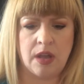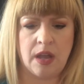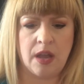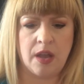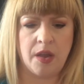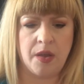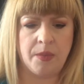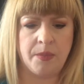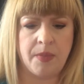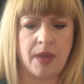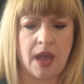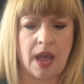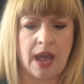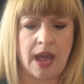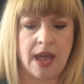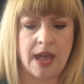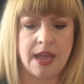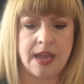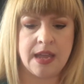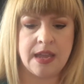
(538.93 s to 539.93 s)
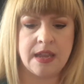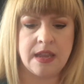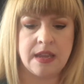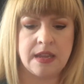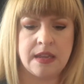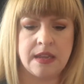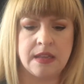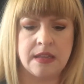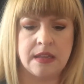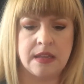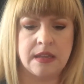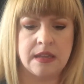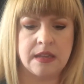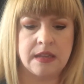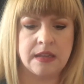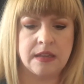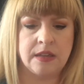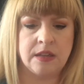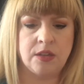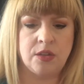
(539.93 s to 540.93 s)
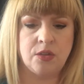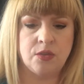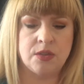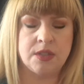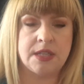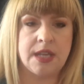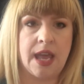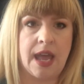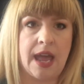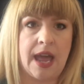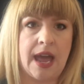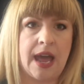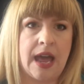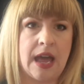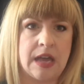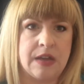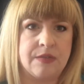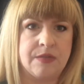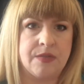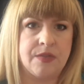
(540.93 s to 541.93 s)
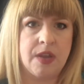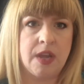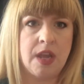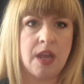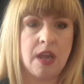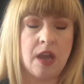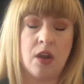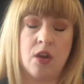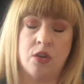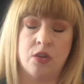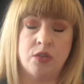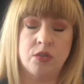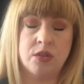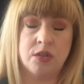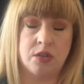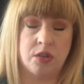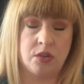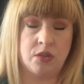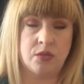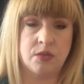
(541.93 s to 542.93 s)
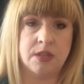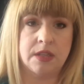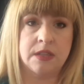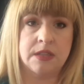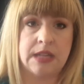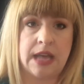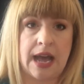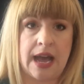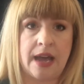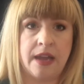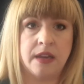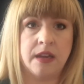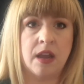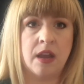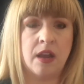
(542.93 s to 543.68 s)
I used to use a lot